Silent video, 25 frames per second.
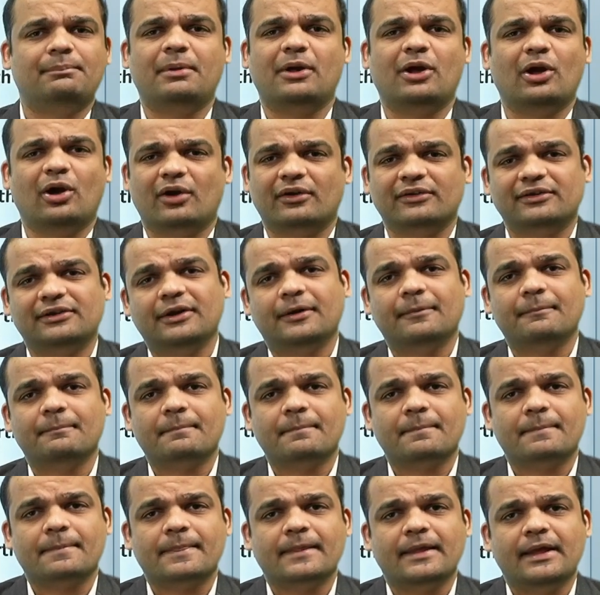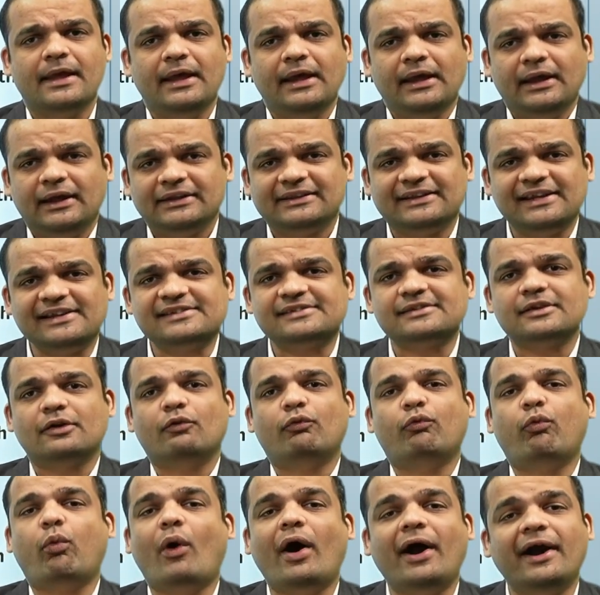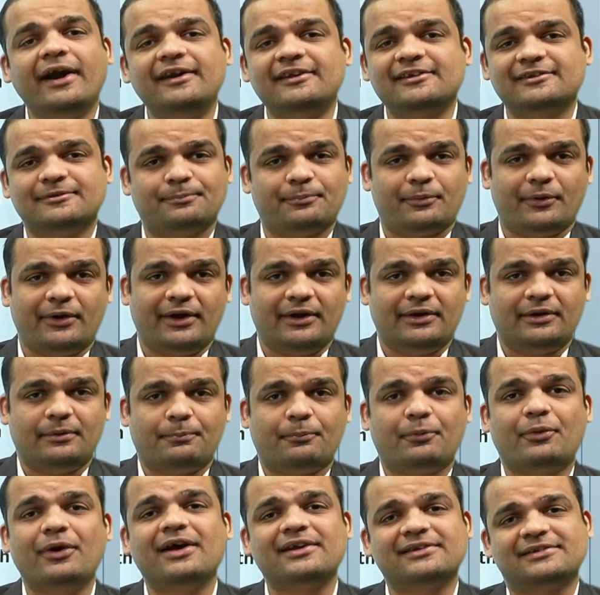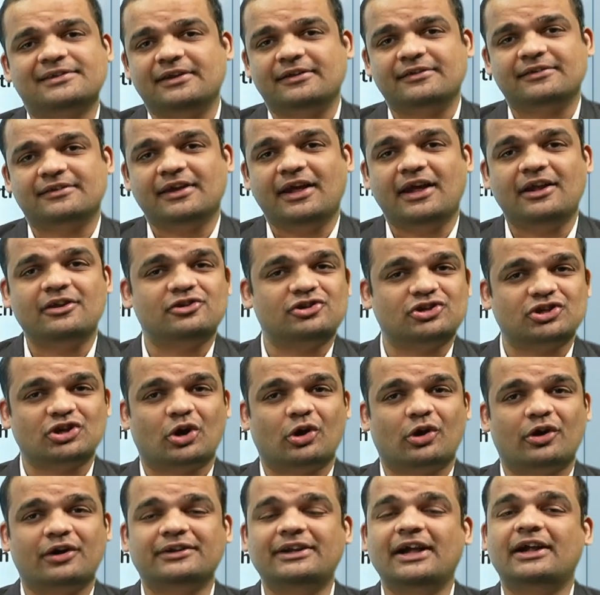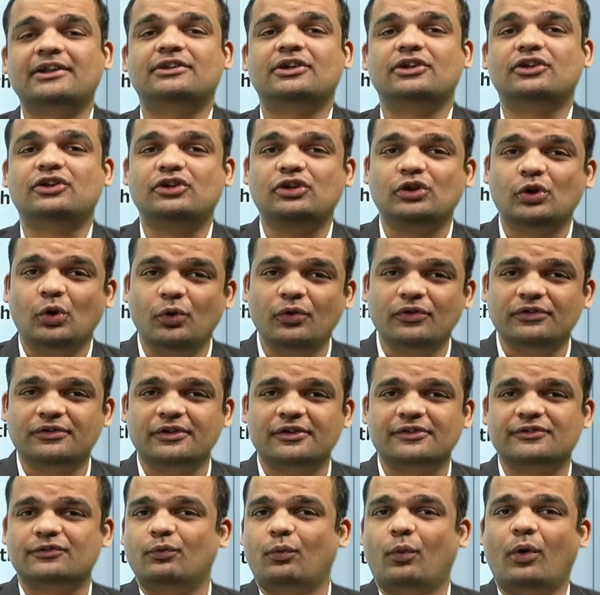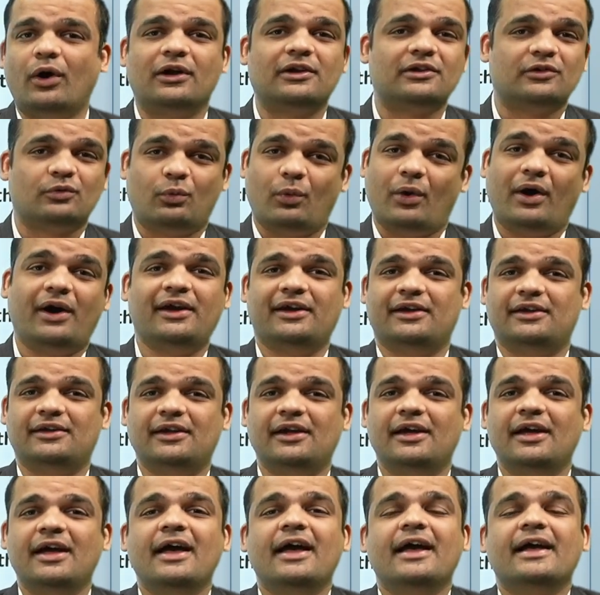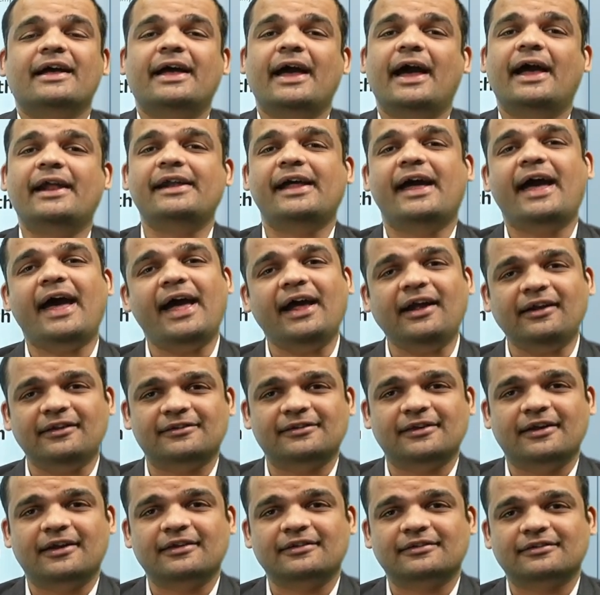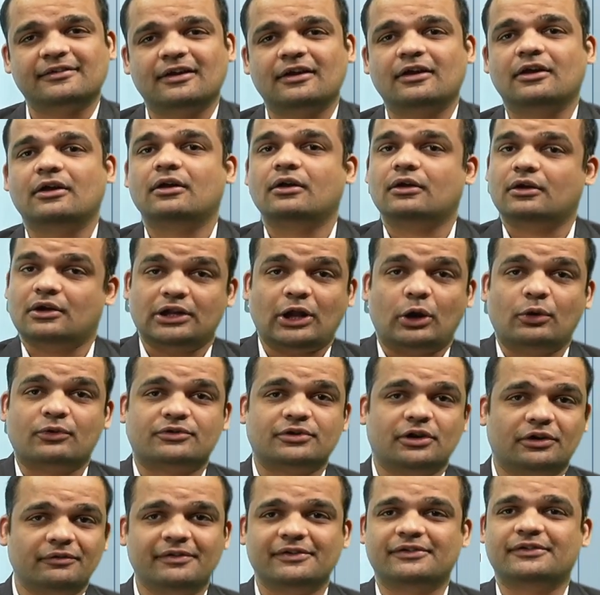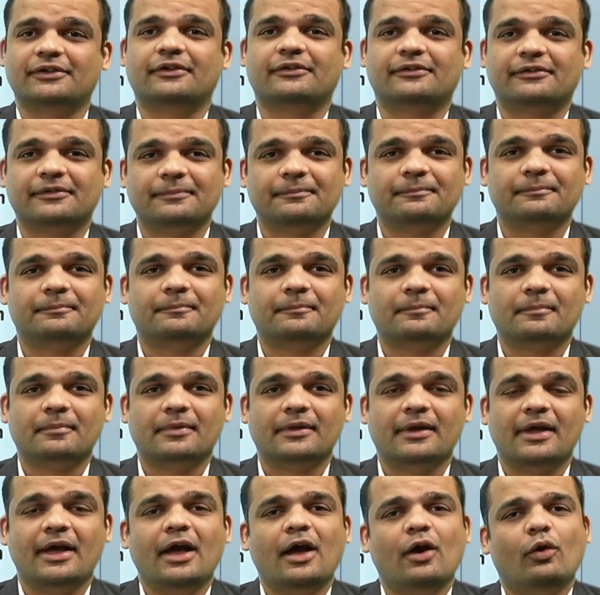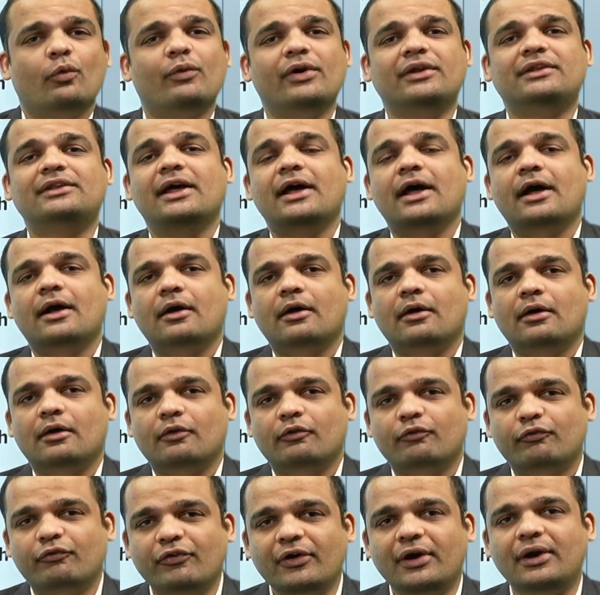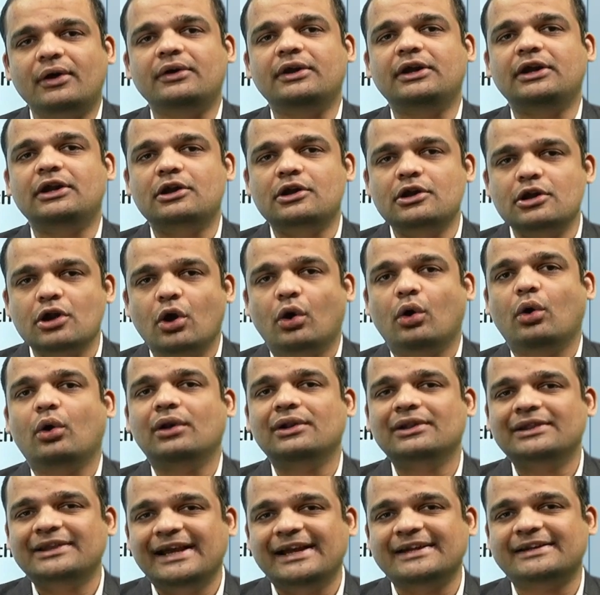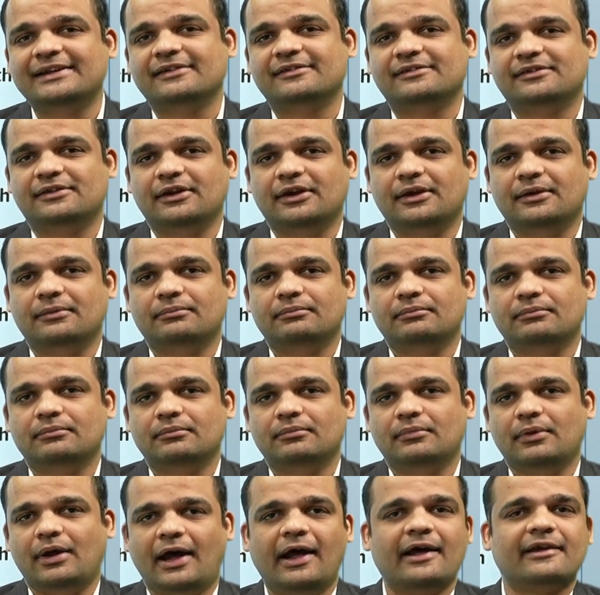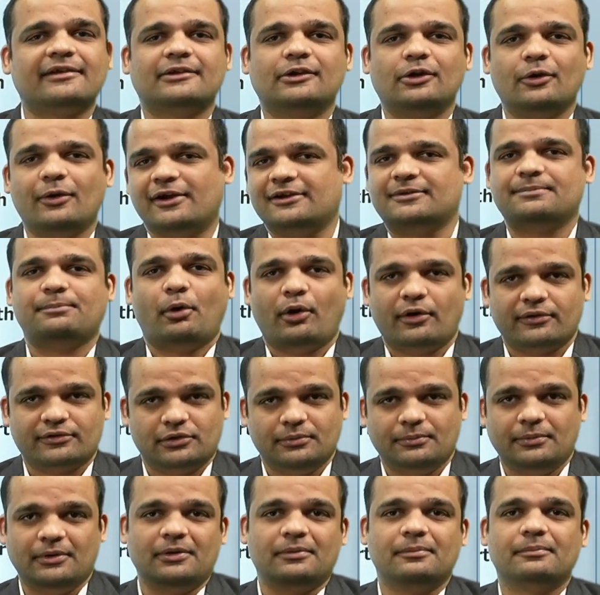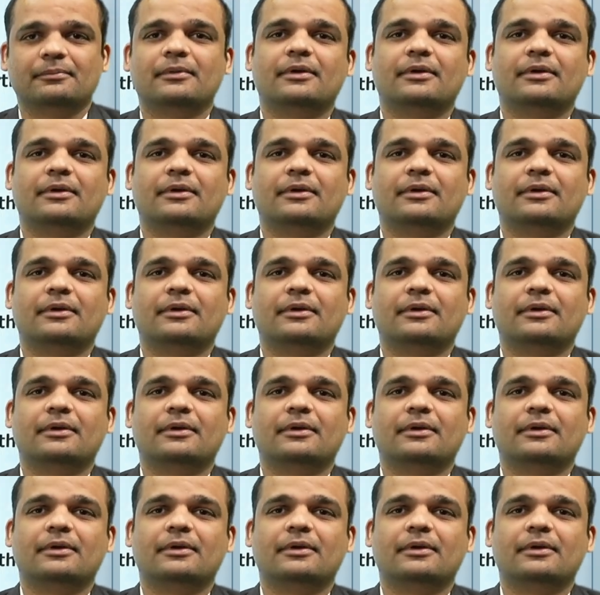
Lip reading: beyond. This widespread presence ensures that the users worldwide can access cloud services with very low latency, as low as possible,